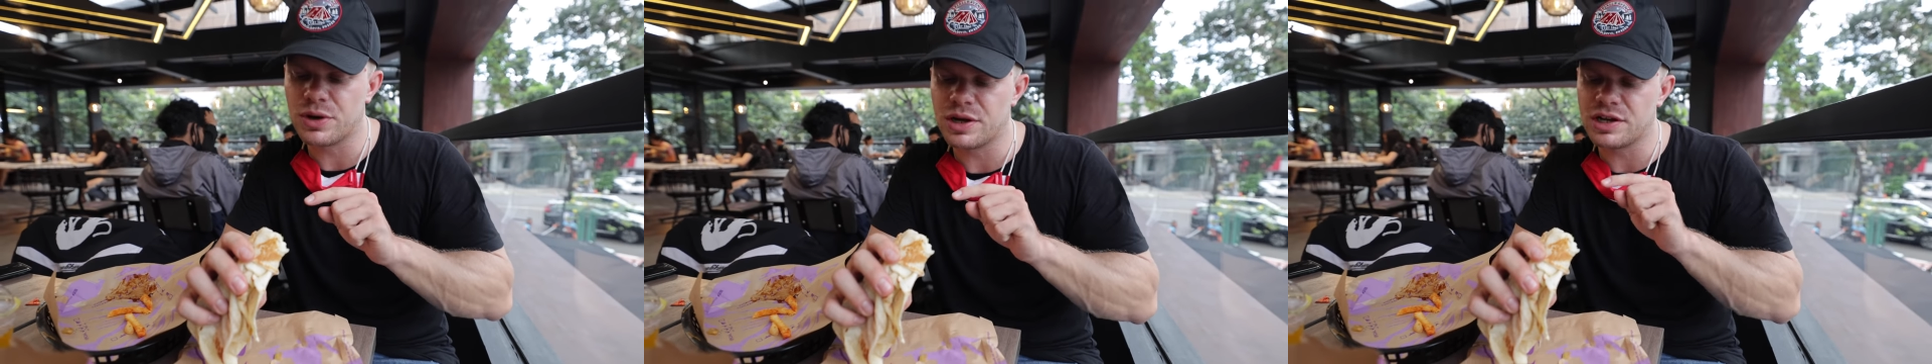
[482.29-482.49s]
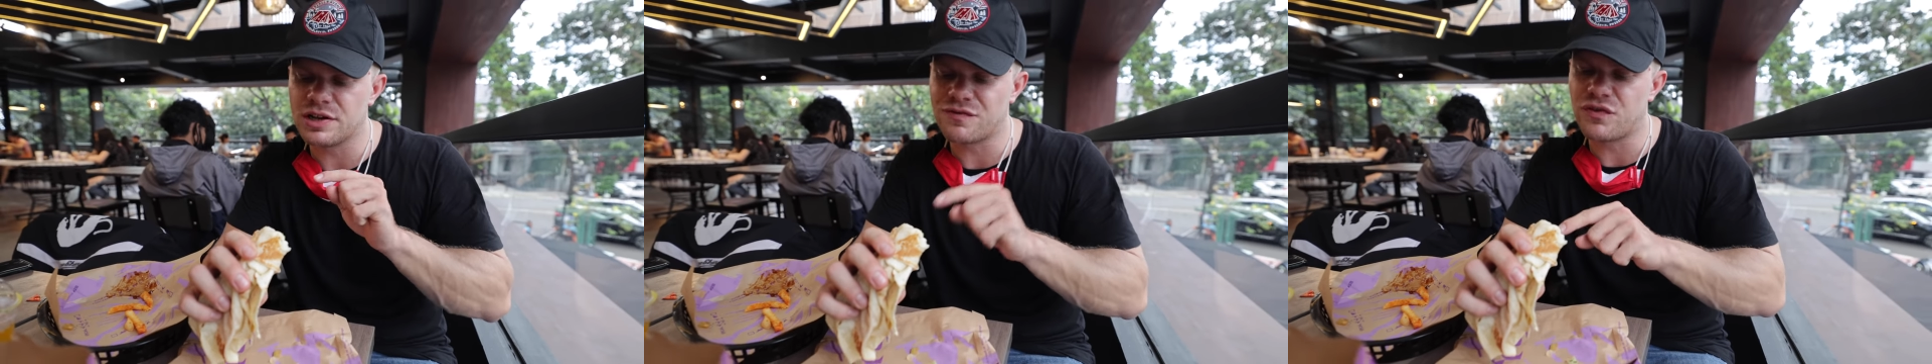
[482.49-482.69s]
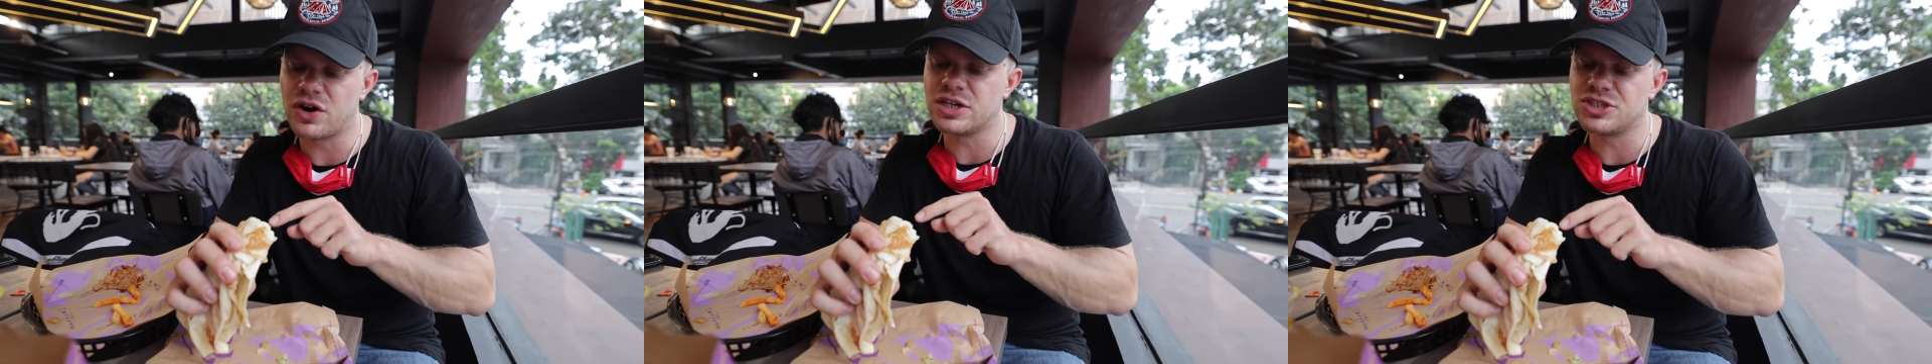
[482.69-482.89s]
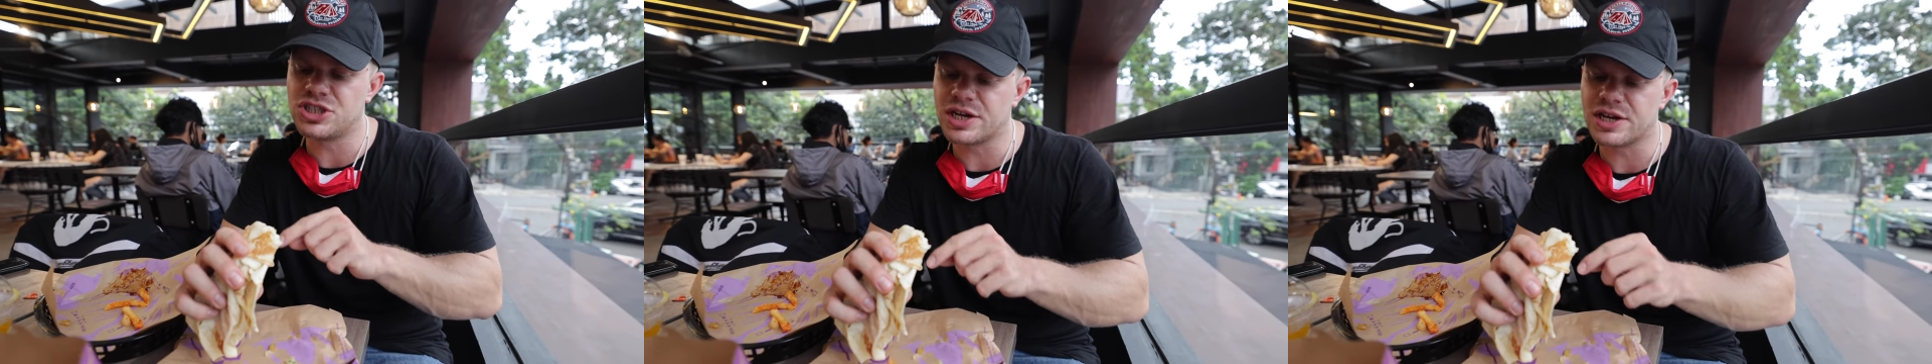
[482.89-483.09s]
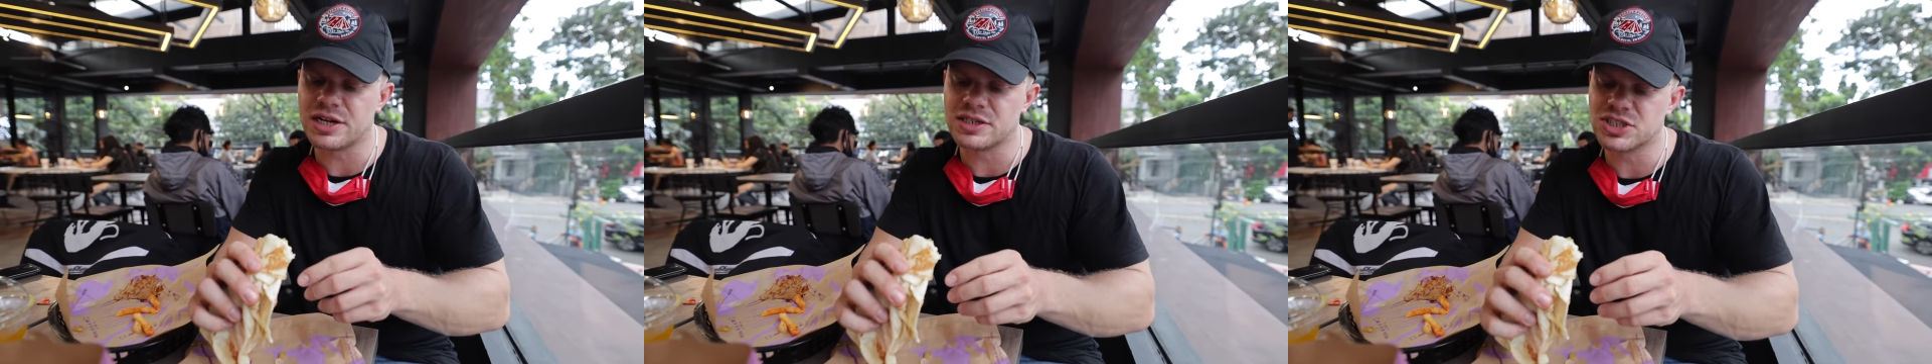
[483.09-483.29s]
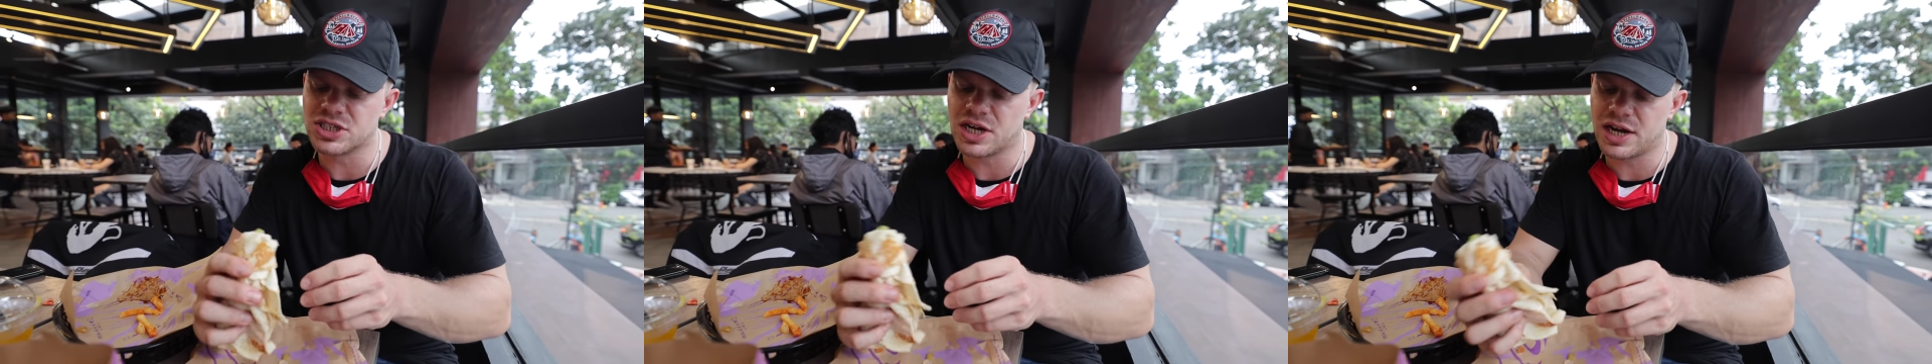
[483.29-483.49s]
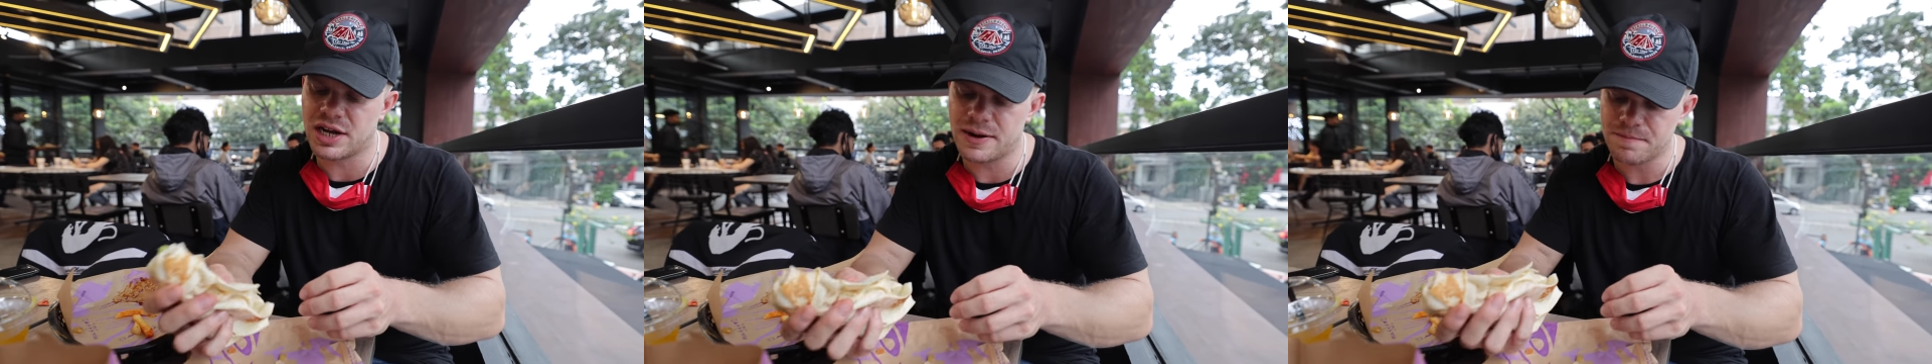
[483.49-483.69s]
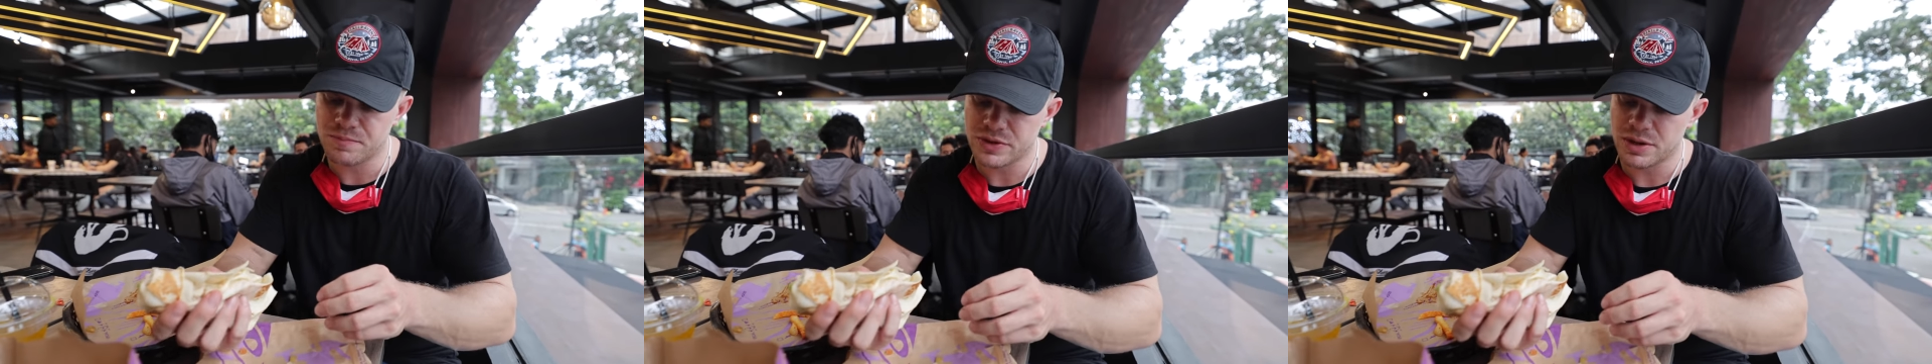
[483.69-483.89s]
with fried chicken
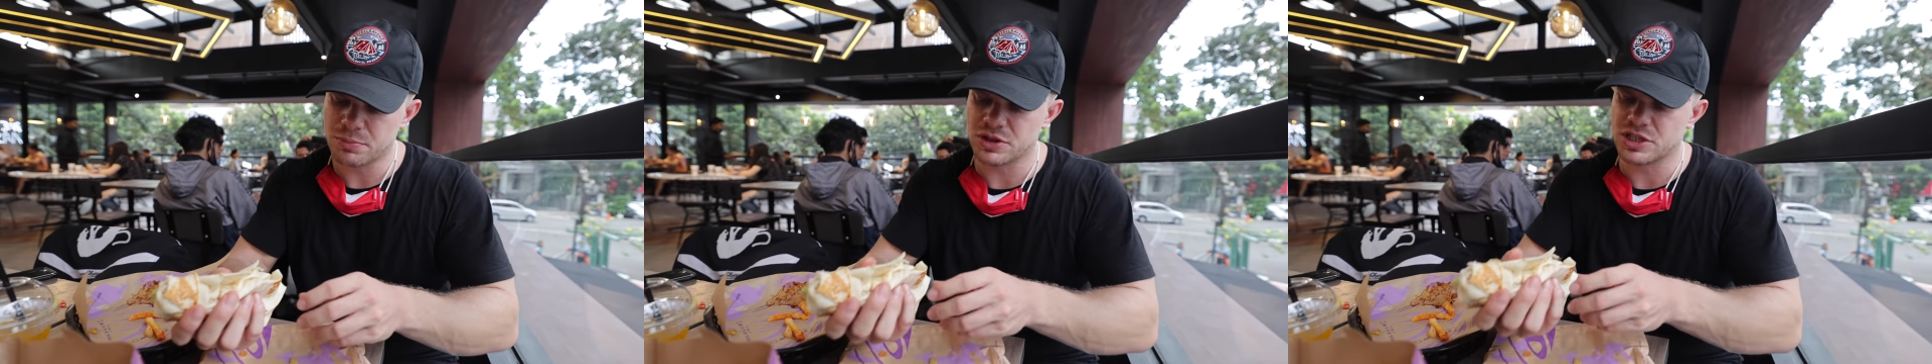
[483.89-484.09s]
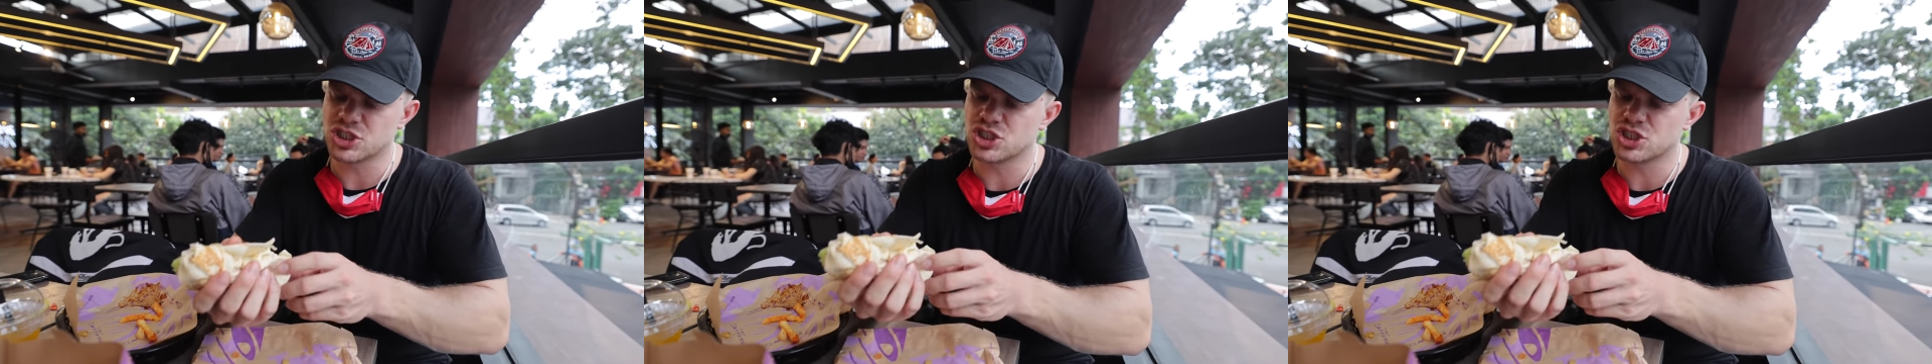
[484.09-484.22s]
inside. But the